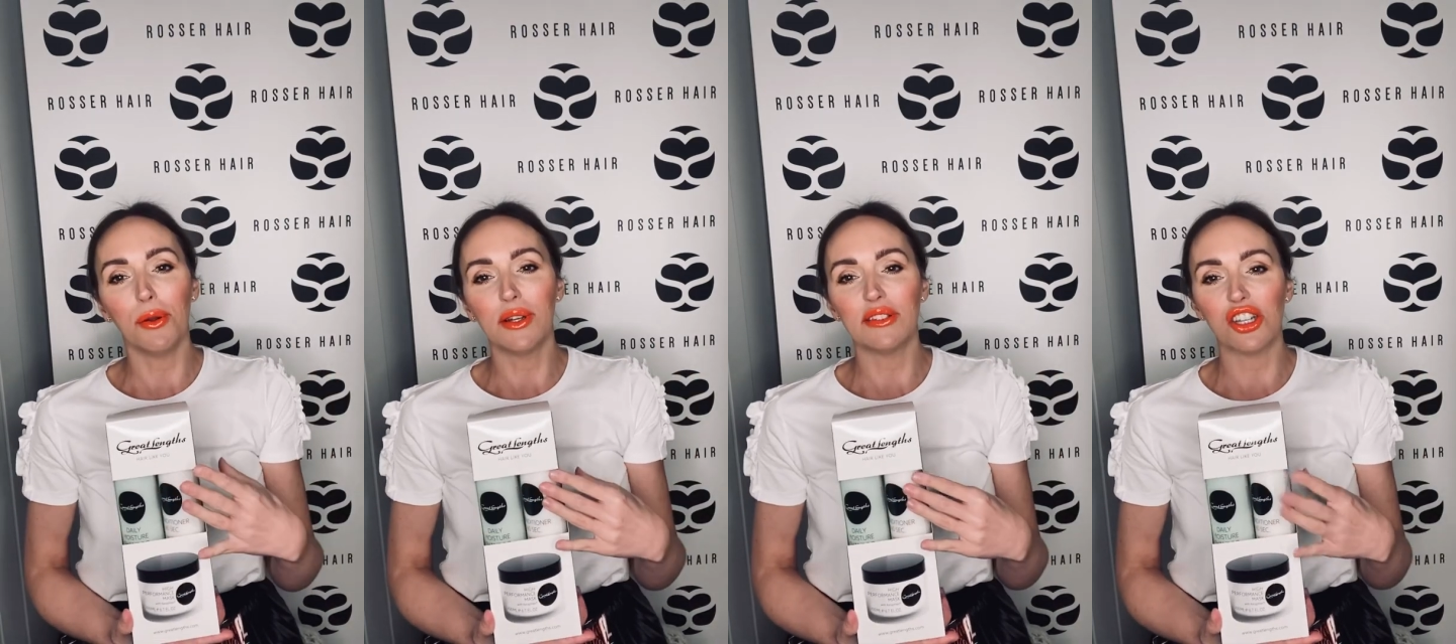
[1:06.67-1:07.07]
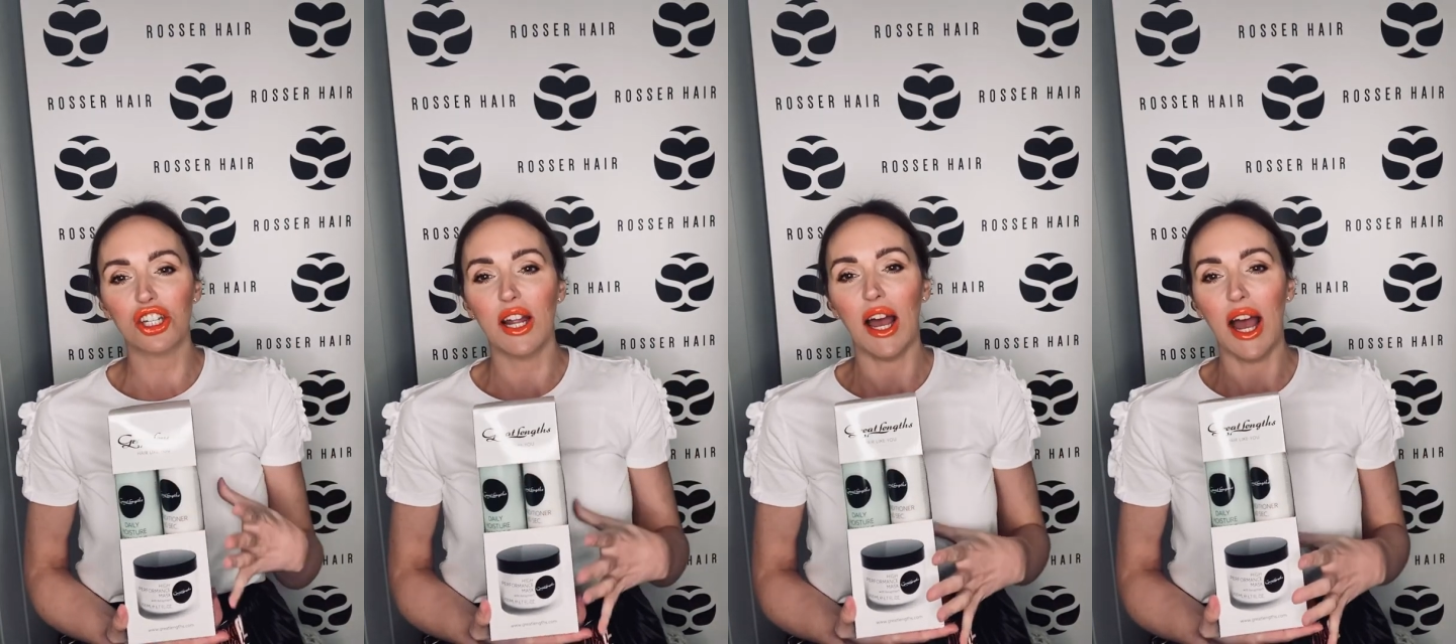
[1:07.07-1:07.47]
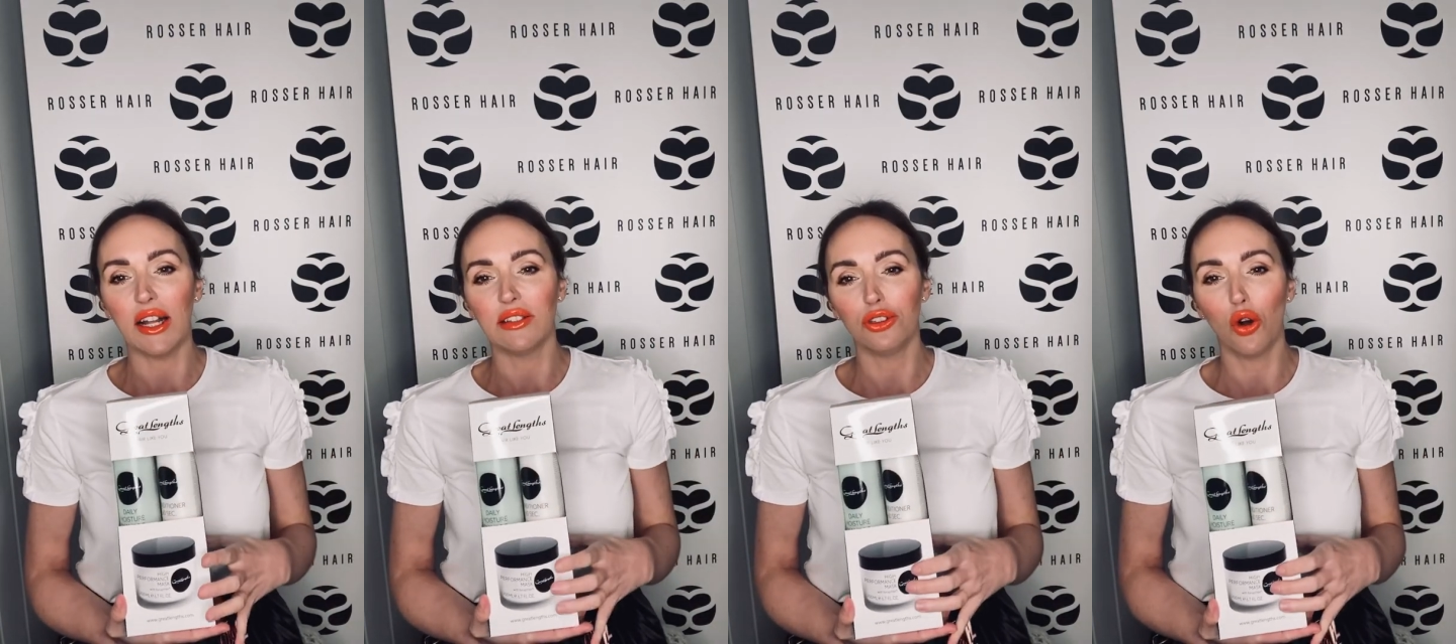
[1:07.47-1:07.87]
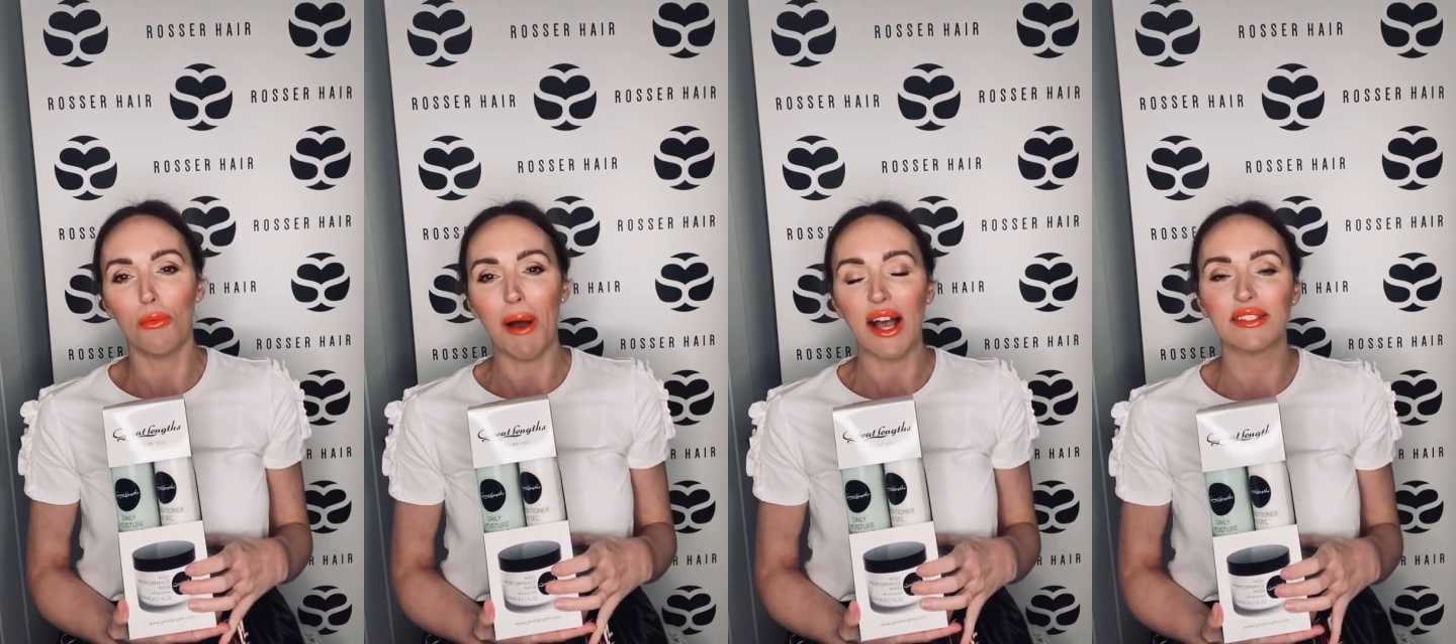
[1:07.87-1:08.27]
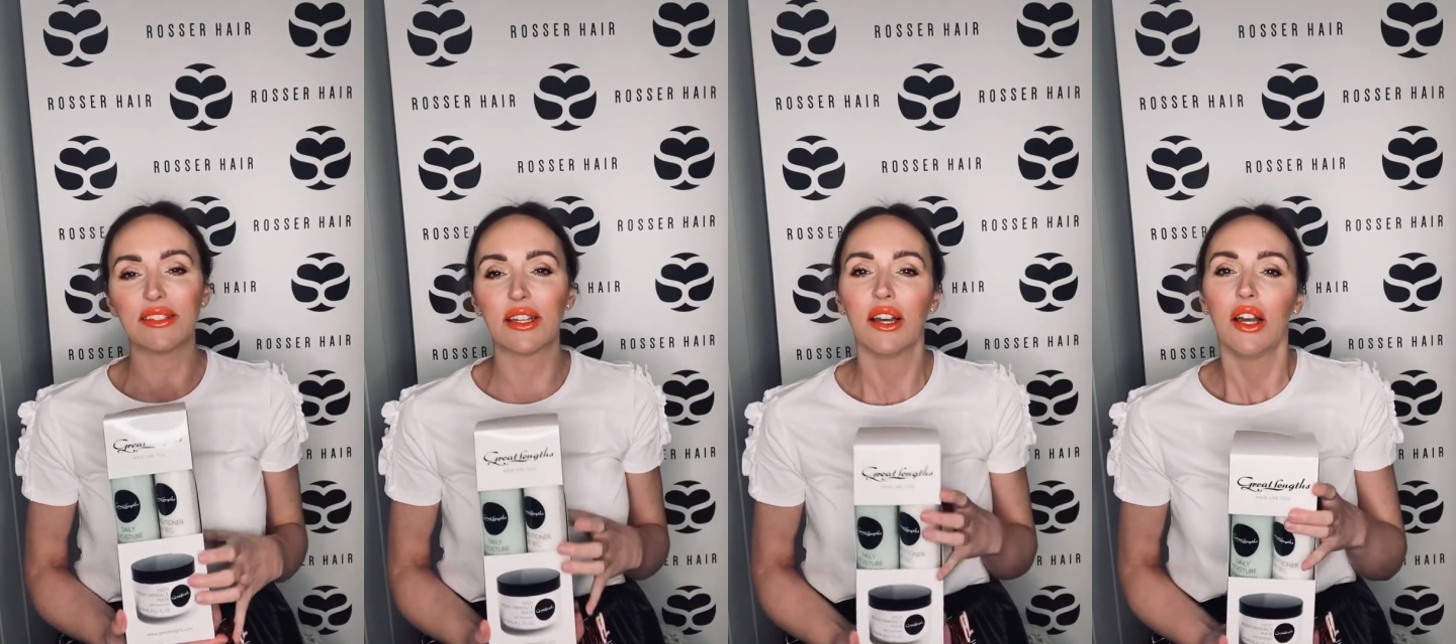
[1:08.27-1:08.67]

conditioner and your mask.